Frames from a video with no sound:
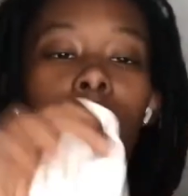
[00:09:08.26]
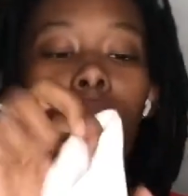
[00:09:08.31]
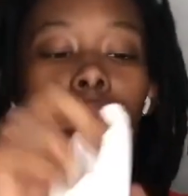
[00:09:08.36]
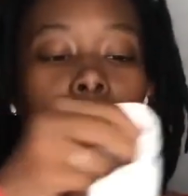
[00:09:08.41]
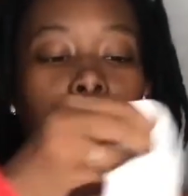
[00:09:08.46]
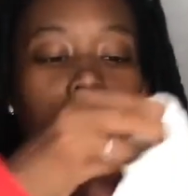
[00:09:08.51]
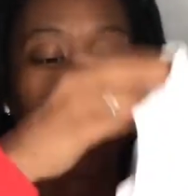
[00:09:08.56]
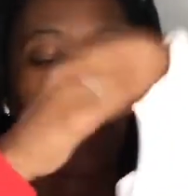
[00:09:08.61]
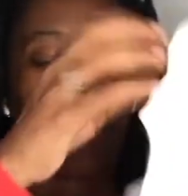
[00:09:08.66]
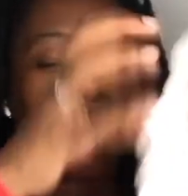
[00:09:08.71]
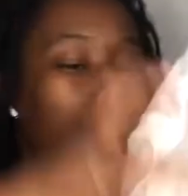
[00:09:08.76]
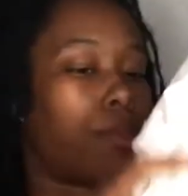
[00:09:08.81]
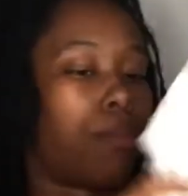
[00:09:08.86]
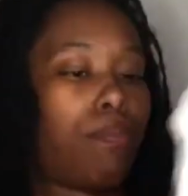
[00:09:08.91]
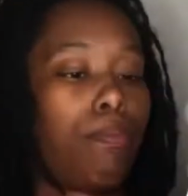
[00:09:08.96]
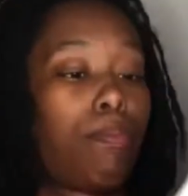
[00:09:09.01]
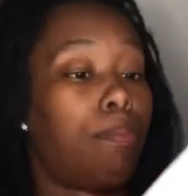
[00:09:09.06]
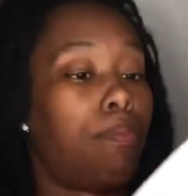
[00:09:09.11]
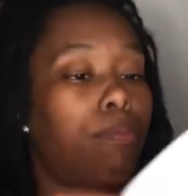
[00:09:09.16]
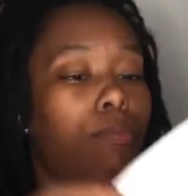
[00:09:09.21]
t-shirt, just a
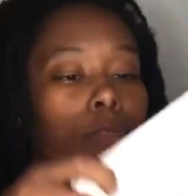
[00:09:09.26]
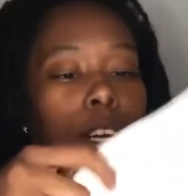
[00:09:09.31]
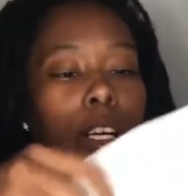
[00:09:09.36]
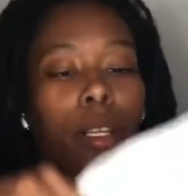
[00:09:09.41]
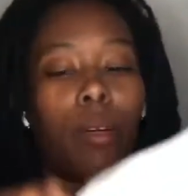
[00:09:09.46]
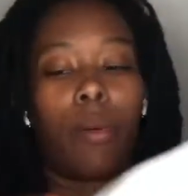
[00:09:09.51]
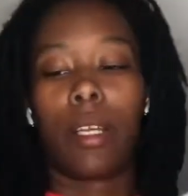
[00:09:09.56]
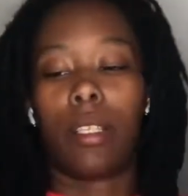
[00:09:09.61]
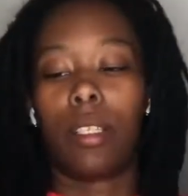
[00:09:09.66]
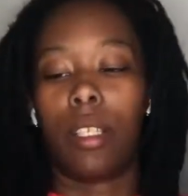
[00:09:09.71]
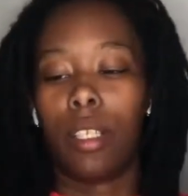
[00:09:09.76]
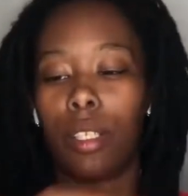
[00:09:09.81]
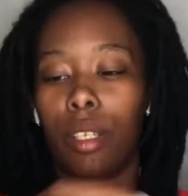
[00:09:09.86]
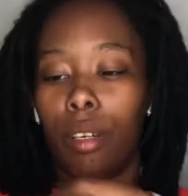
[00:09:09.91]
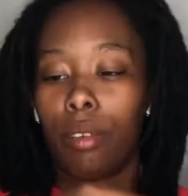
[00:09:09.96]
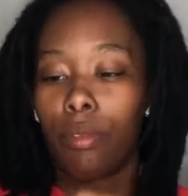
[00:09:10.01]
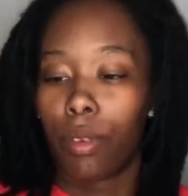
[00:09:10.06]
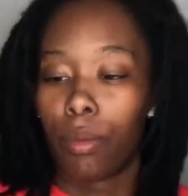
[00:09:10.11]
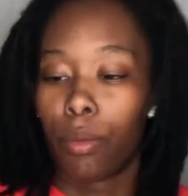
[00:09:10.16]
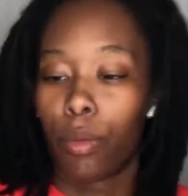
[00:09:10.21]
regular white
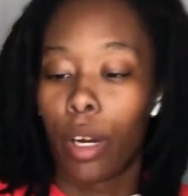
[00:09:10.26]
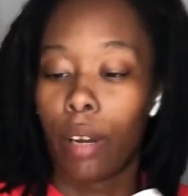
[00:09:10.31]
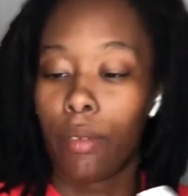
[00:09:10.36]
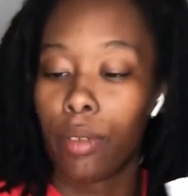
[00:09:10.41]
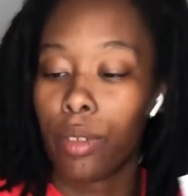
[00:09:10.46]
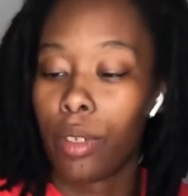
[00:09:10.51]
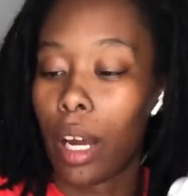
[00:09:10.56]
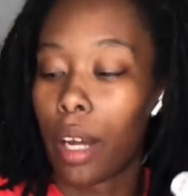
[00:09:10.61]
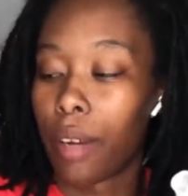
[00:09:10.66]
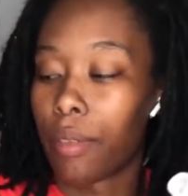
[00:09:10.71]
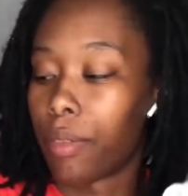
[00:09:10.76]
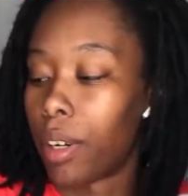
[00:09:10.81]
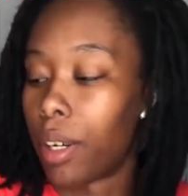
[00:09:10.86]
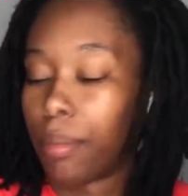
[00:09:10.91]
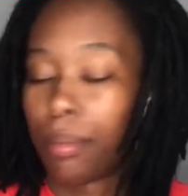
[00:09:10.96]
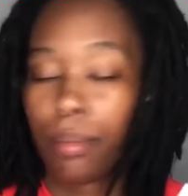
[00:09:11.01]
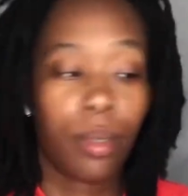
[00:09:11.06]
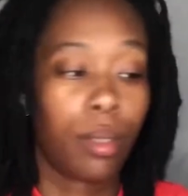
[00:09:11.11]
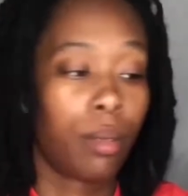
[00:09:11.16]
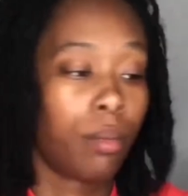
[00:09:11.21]
t-shirt from wherever you got it
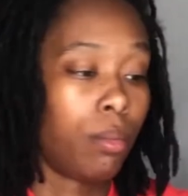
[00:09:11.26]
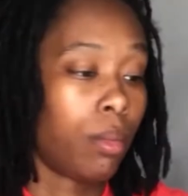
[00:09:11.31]
from.